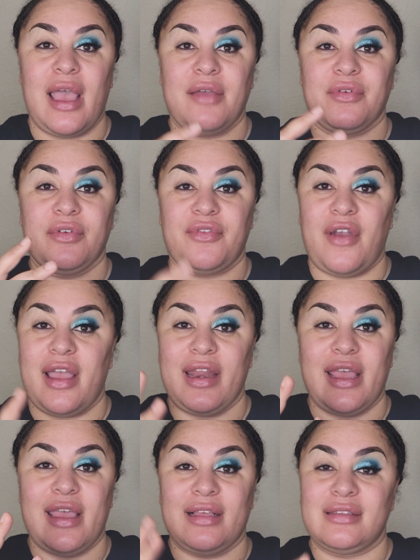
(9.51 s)
every
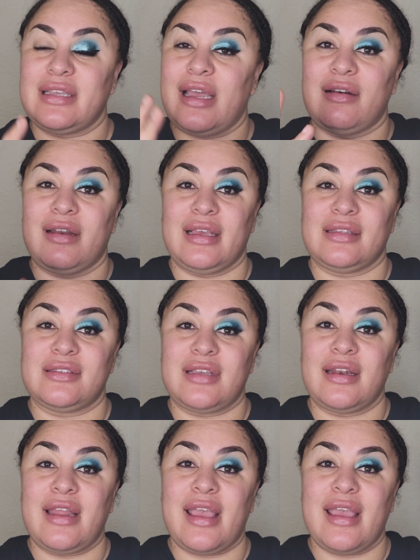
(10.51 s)
Friday and Saturday and
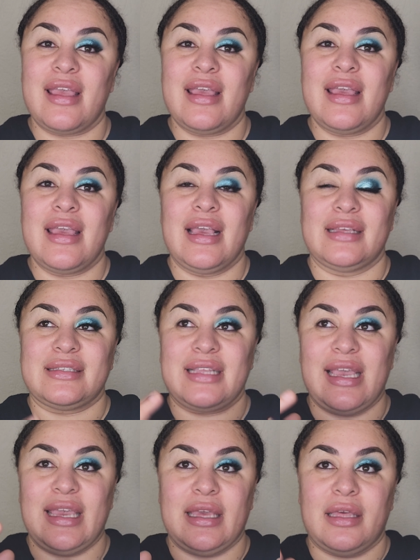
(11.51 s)
Sunday, it's
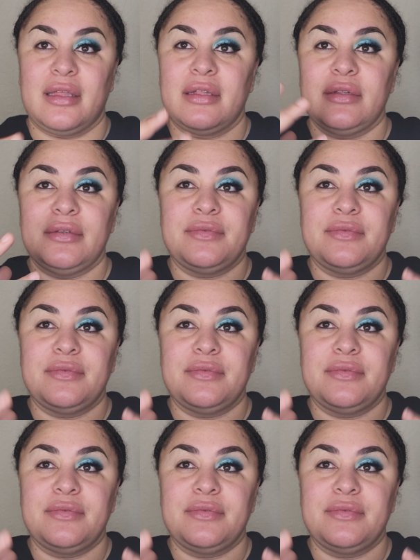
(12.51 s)
like